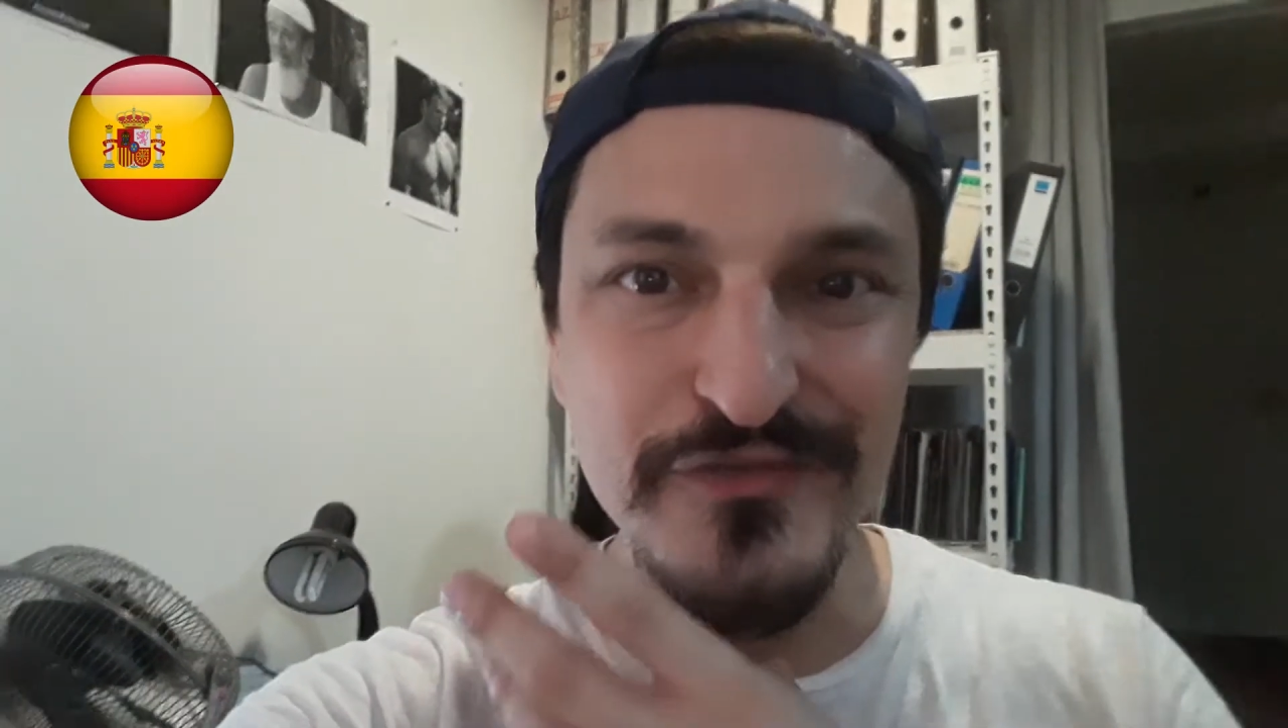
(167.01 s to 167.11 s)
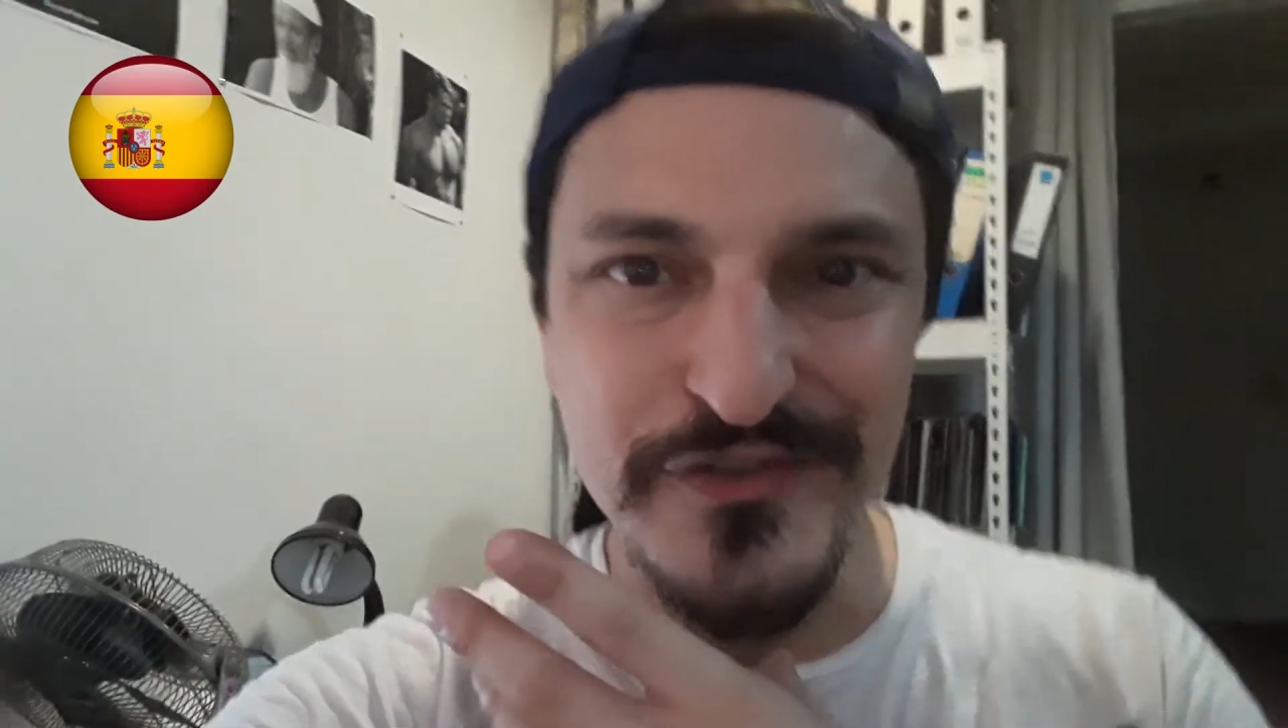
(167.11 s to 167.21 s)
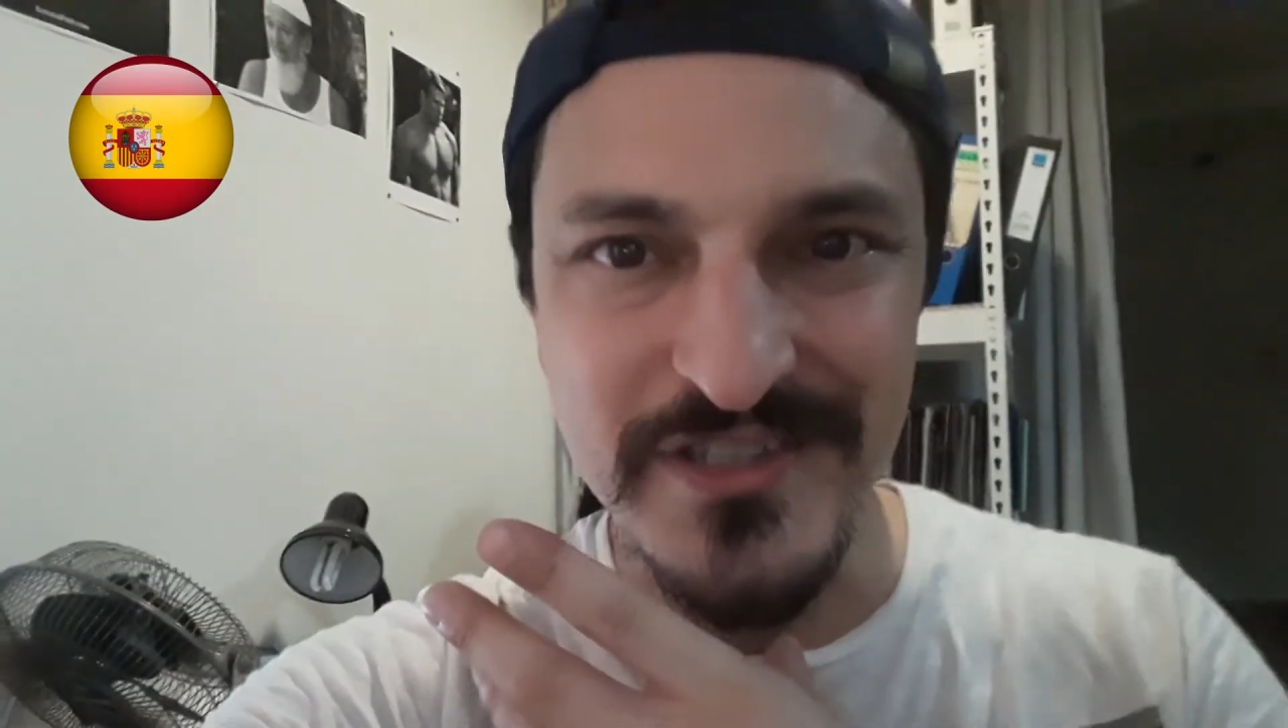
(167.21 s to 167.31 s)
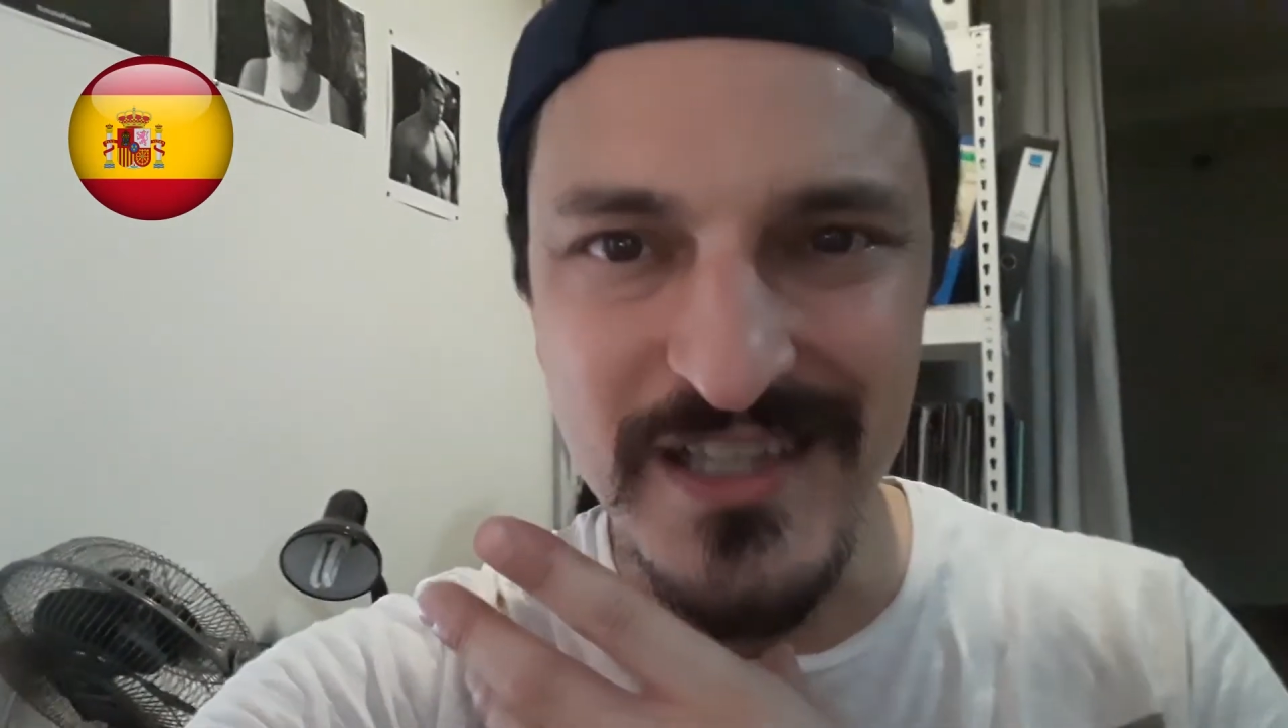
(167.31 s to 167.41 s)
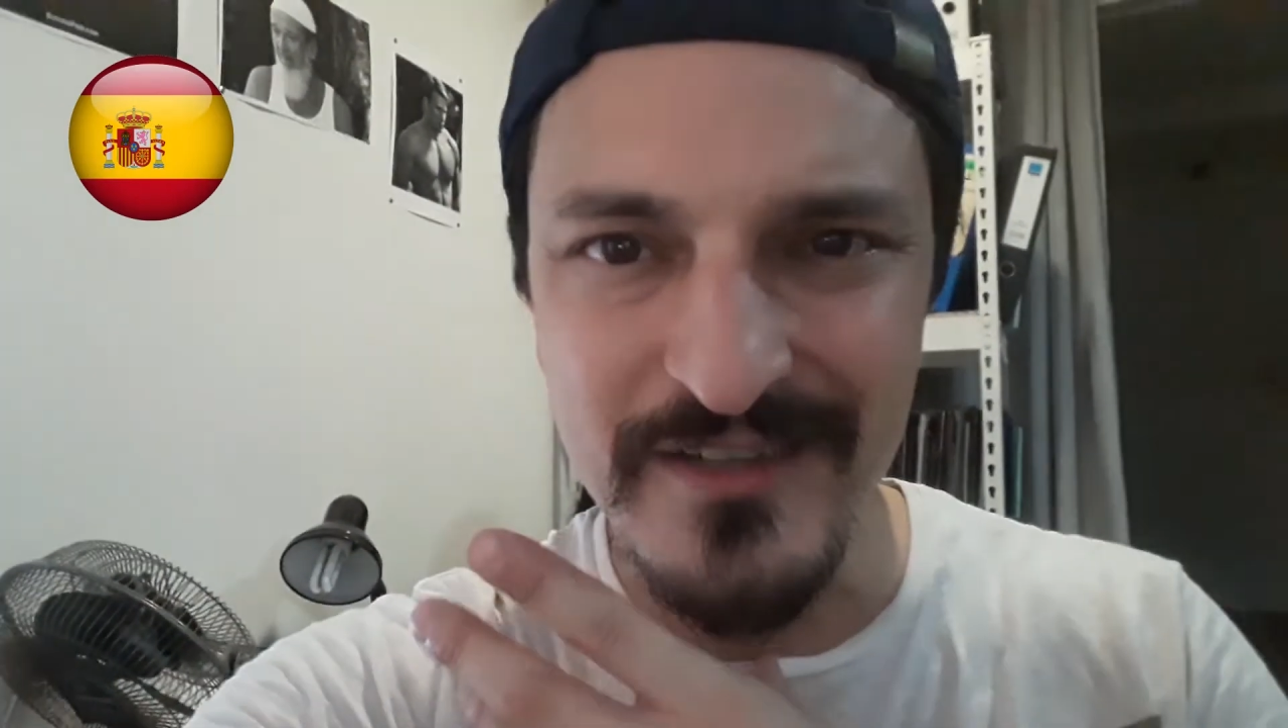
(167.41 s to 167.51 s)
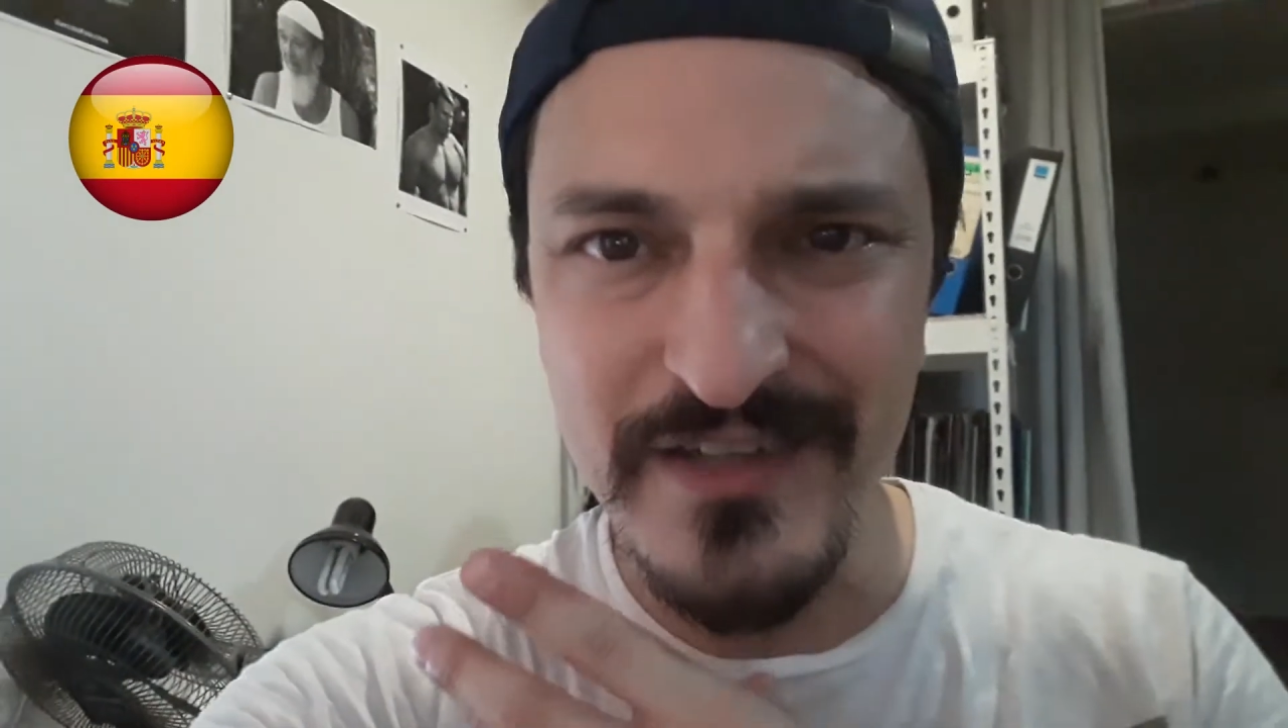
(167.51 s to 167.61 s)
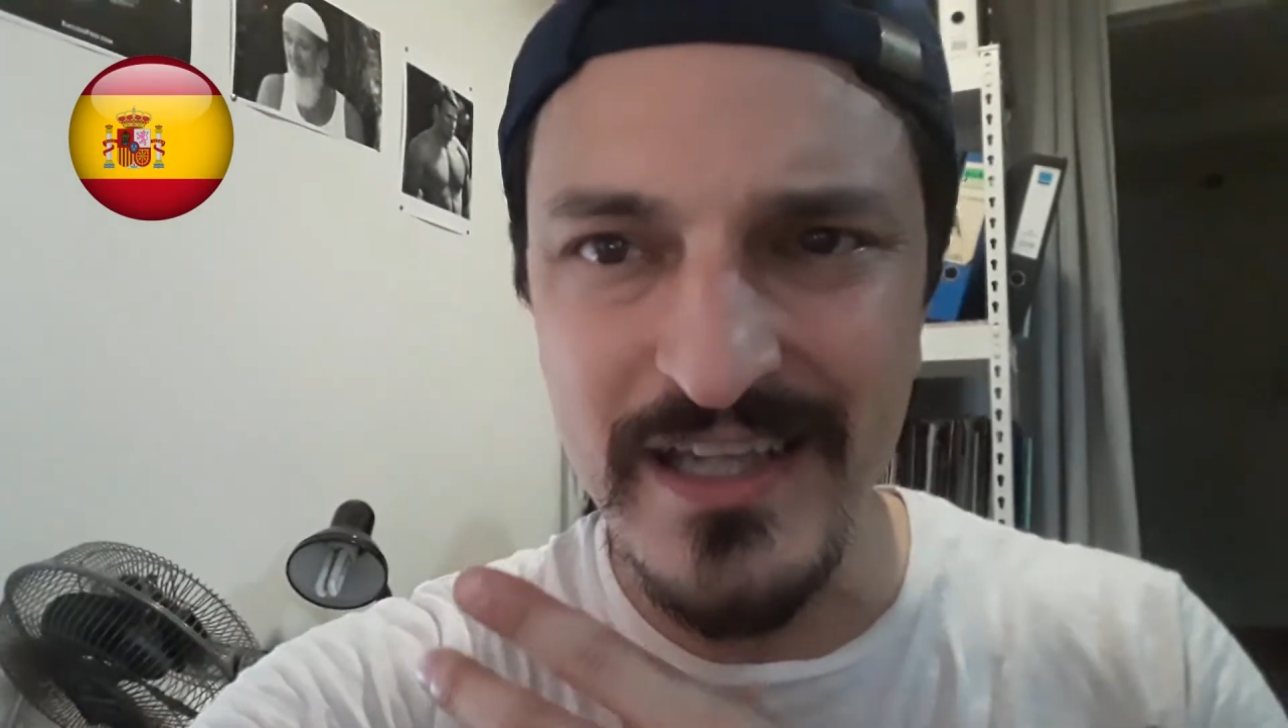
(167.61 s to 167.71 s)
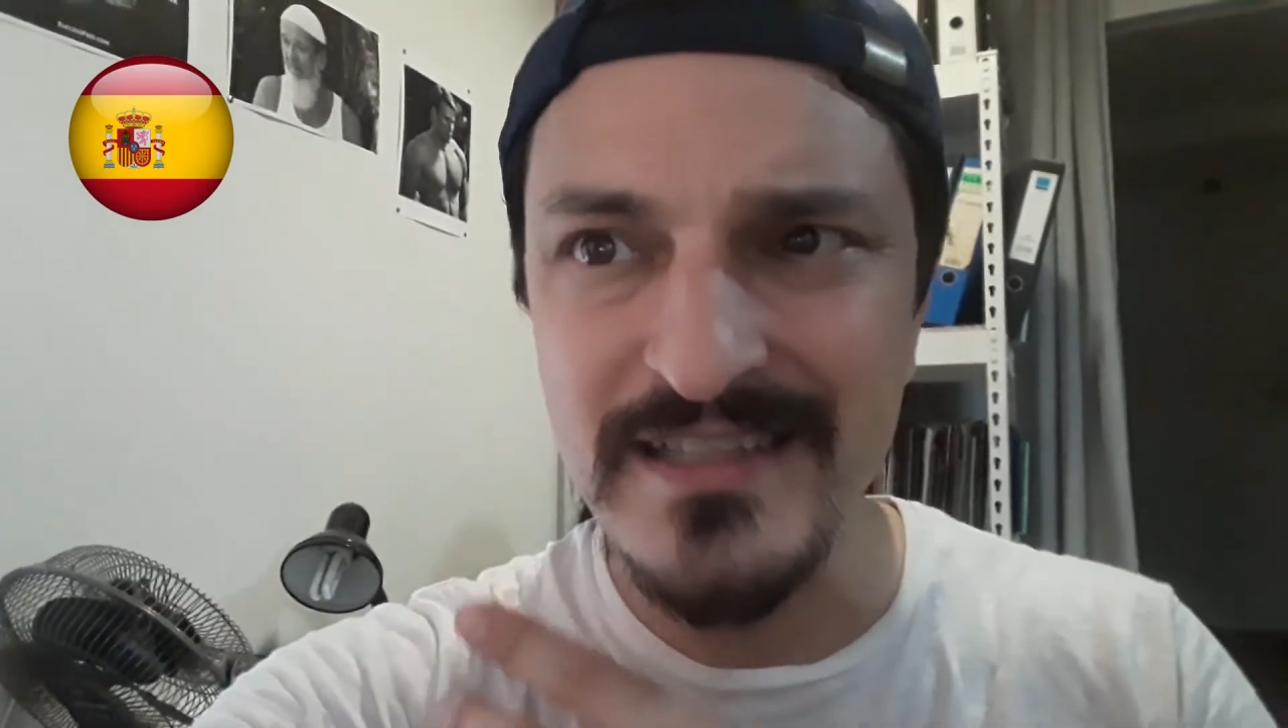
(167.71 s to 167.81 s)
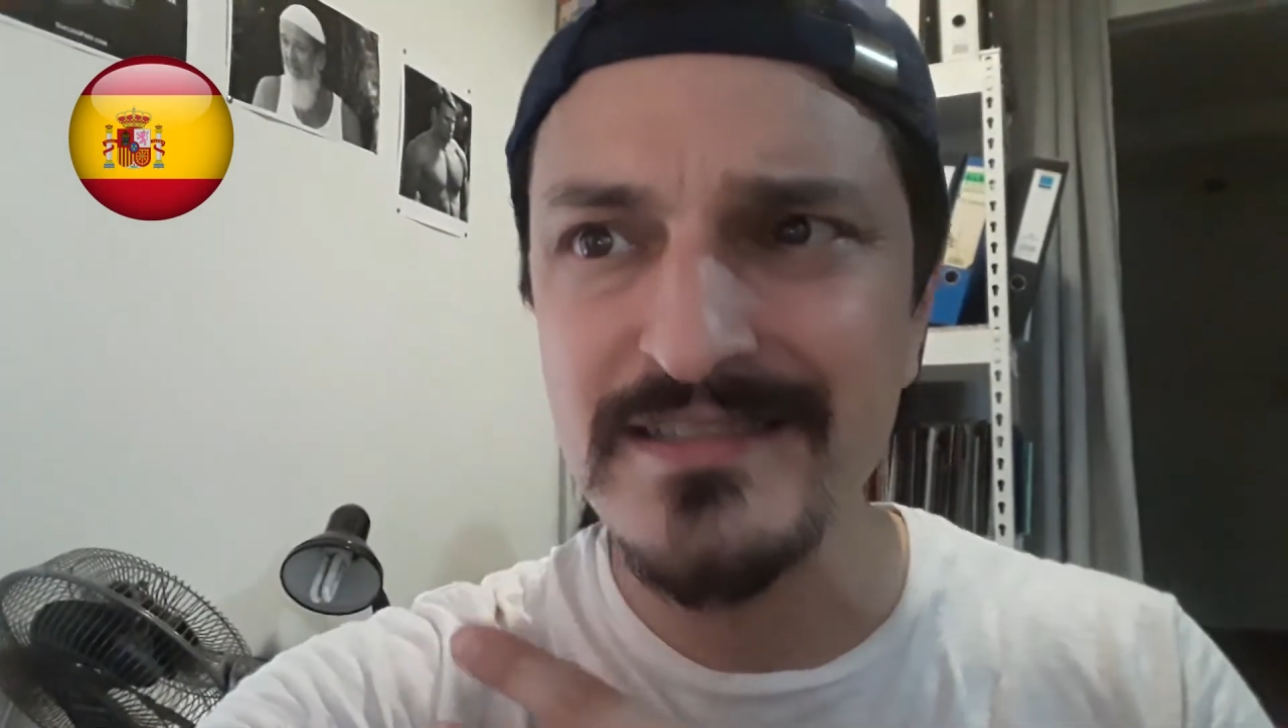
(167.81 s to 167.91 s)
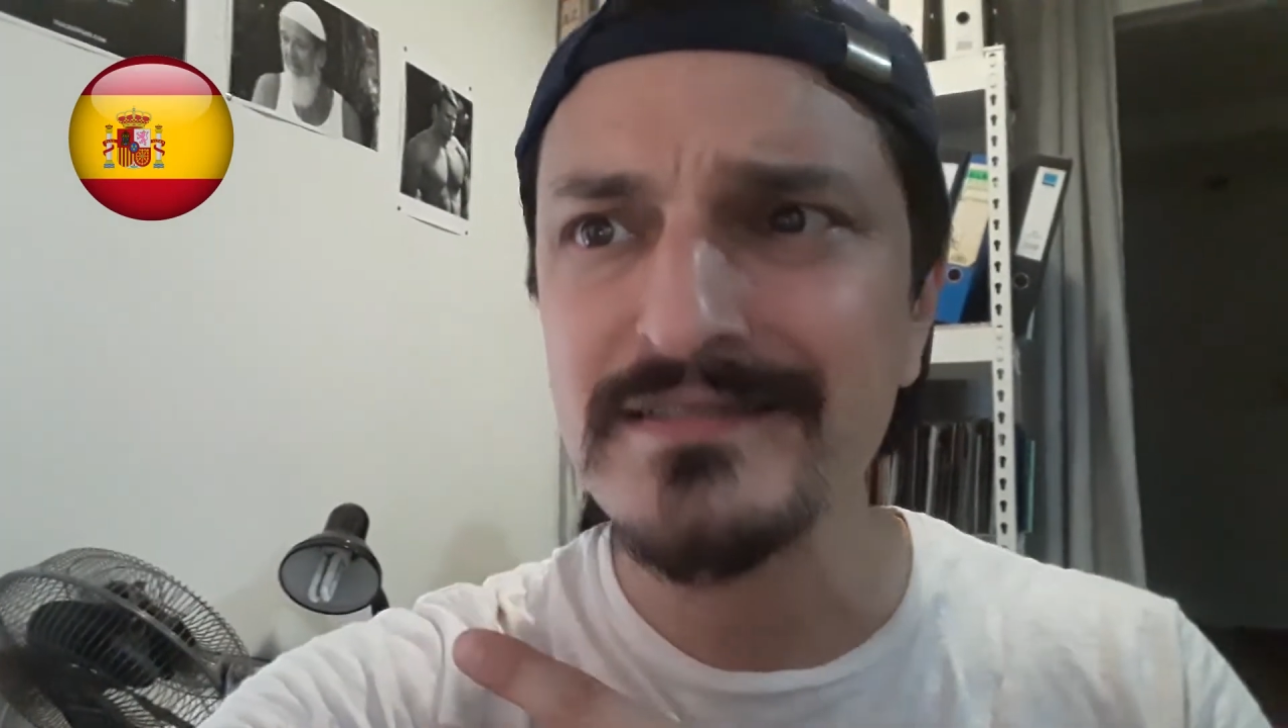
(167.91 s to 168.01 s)
first love, I
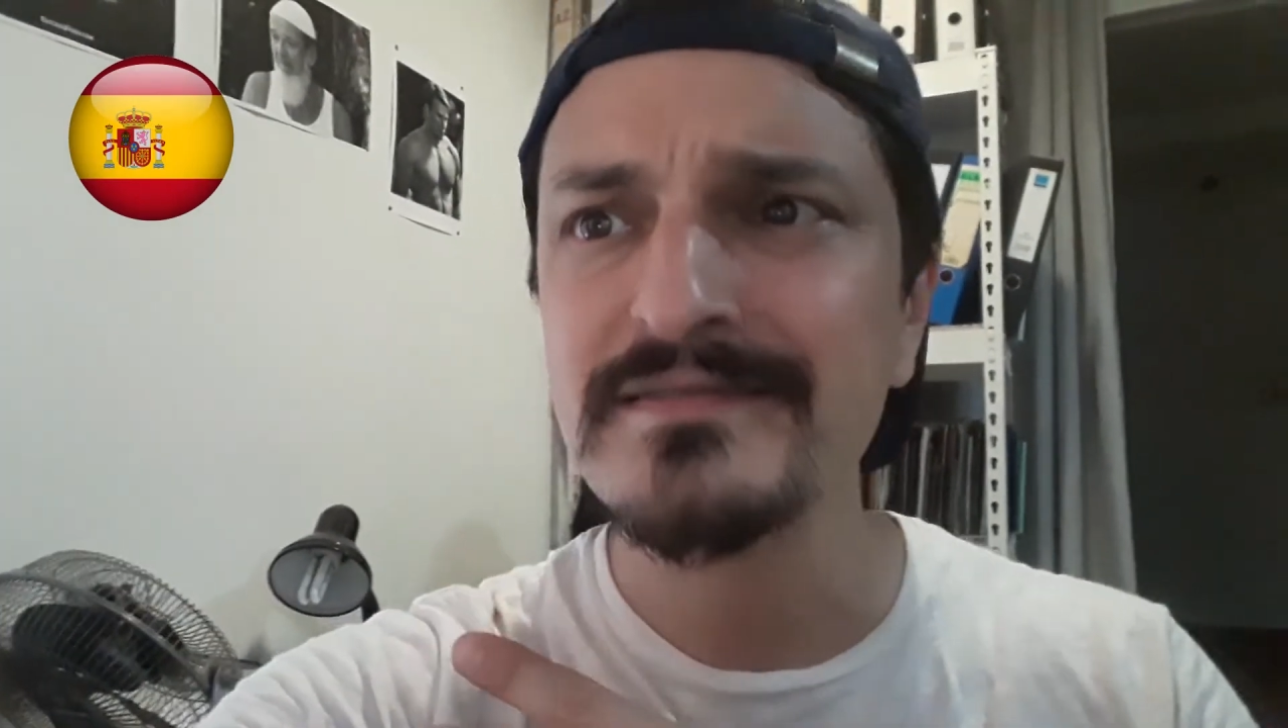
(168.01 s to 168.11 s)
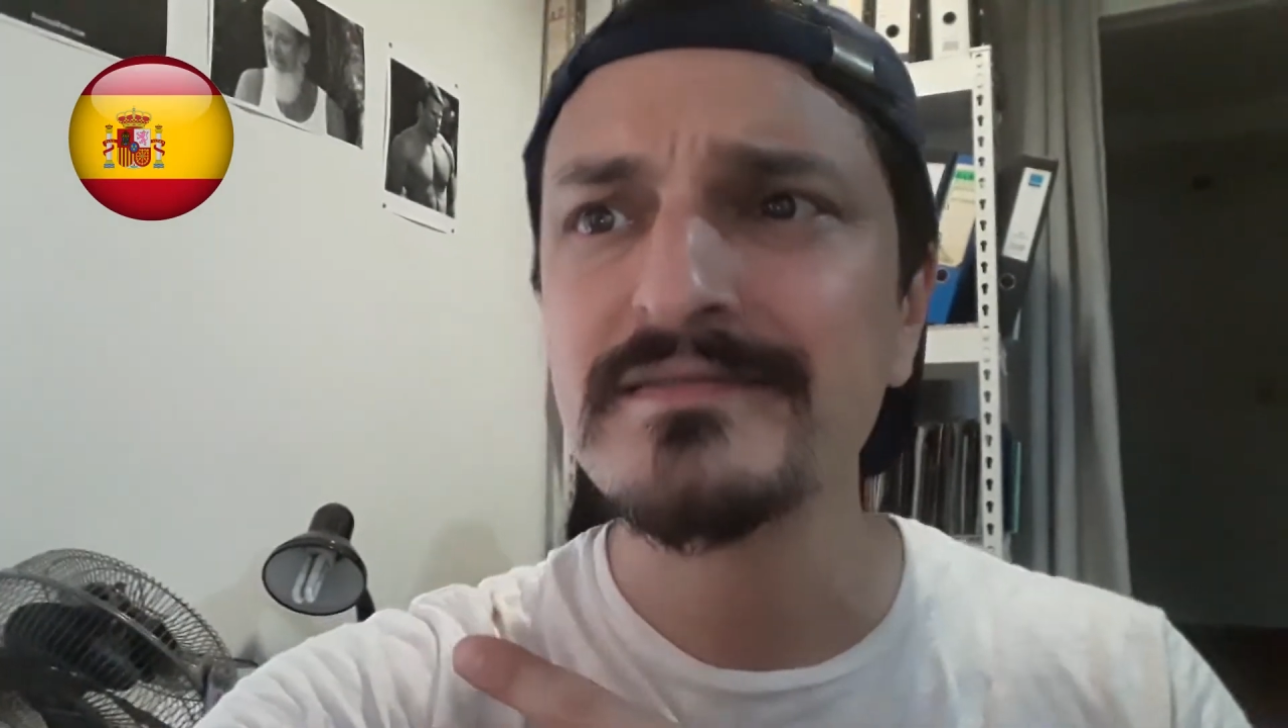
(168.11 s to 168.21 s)
guess.